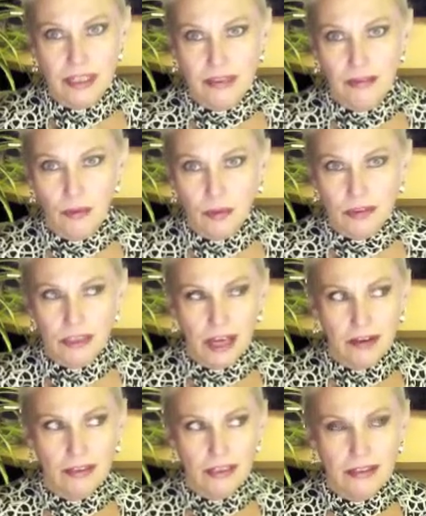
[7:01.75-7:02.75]
in Orange
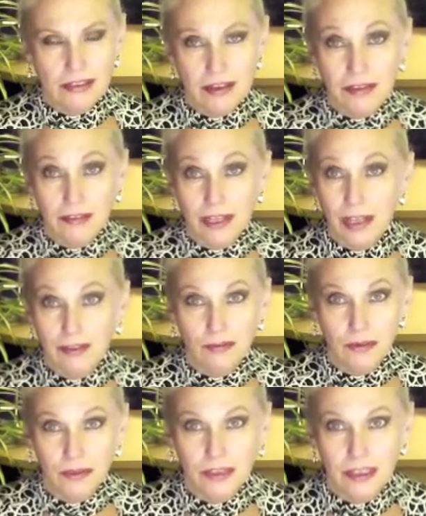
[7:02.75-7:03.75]
County and Southern
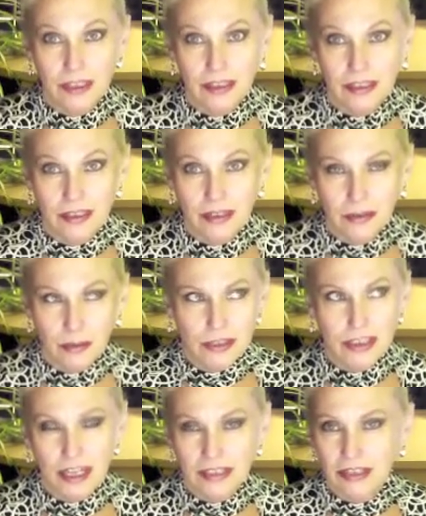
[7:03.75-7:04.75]
California,
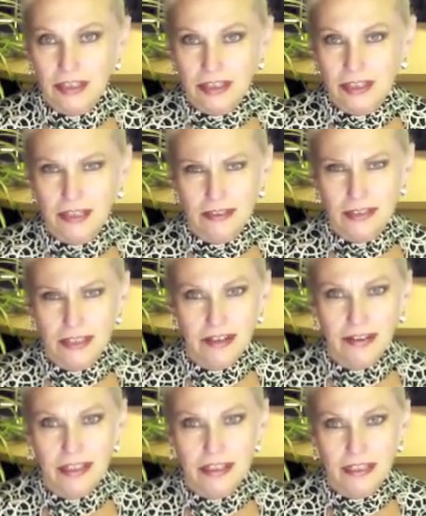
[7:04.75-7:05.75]
Orange County and Los Angeles
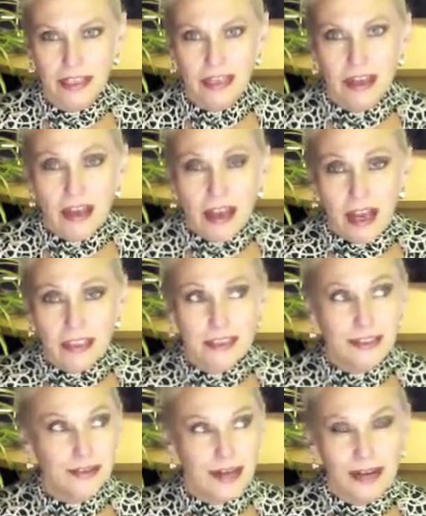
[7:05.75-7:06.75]
areas, and then I
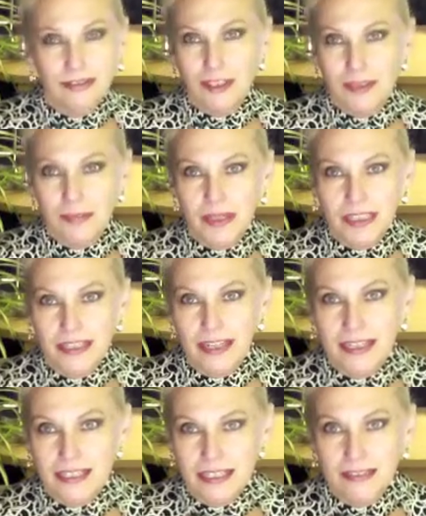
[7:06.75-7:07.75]
did travel a bit.
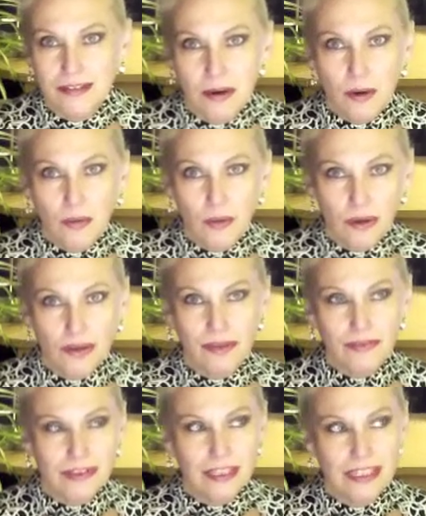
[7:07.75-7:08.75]
I did work
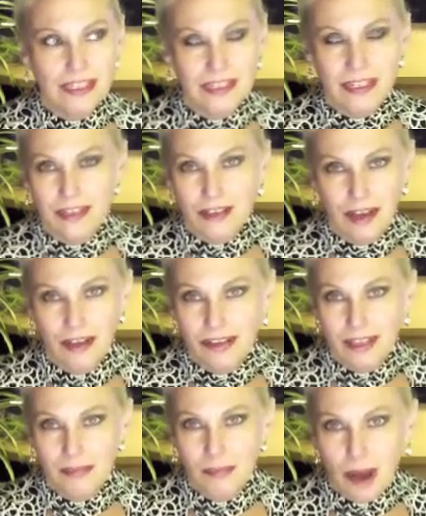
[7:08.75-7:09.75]
overseas, and I saw
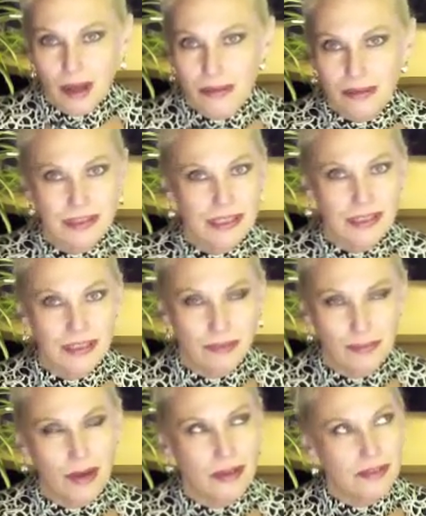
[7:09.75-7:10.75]
like models.
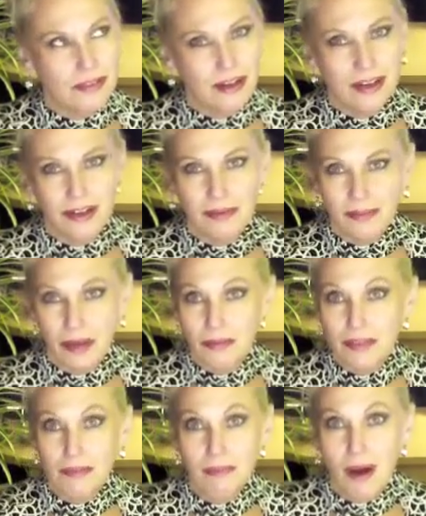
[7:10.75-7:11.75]
I
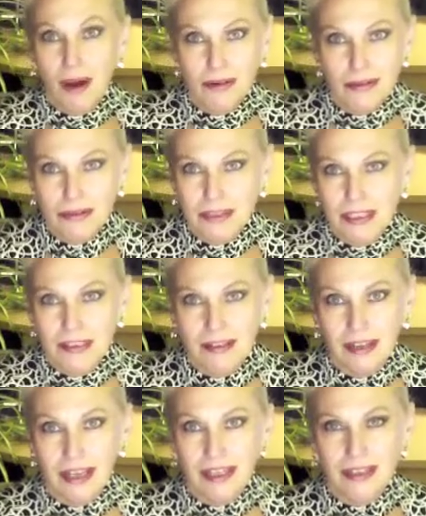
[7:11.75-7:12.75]
went to malls
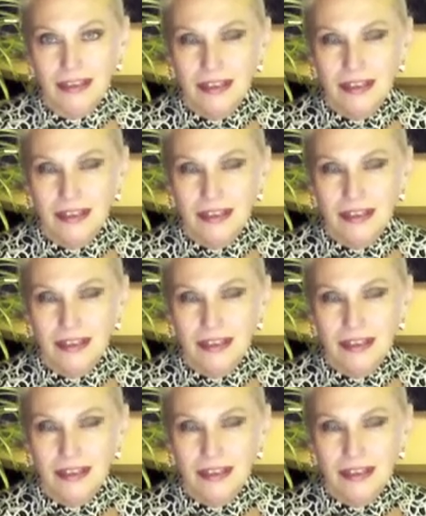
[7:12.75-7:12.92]
in like,